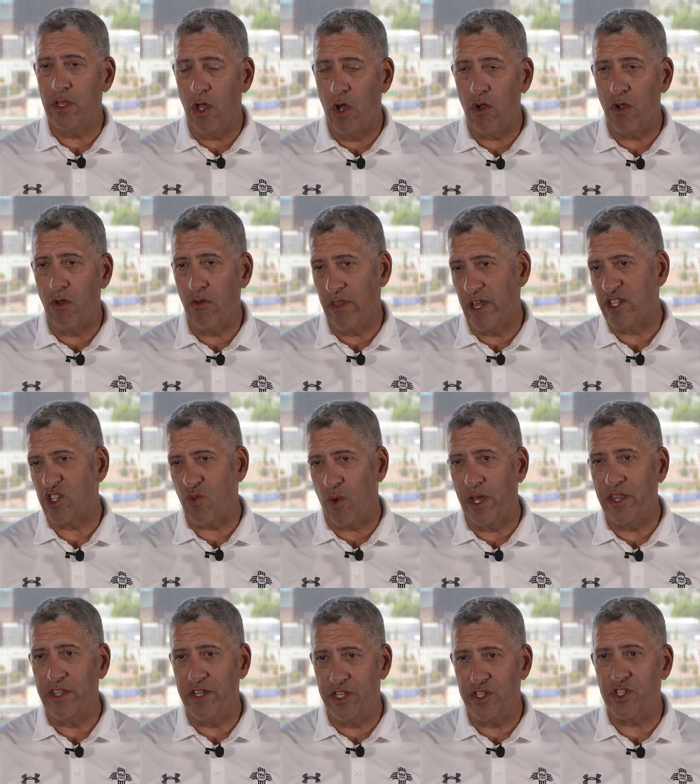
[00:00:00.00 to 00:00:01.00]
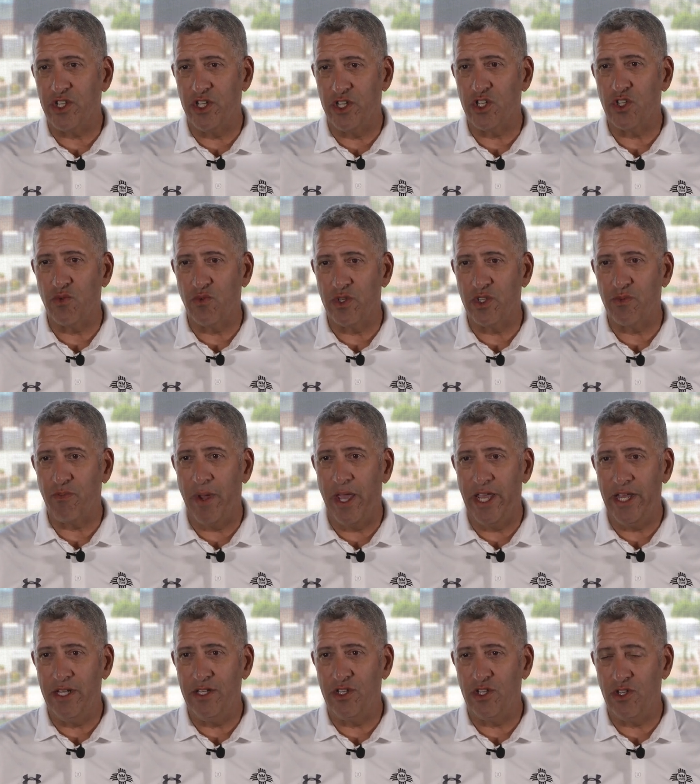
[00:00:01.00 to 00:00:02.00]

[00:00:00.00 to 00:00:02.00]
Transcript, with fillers: logo, that's why the decision was made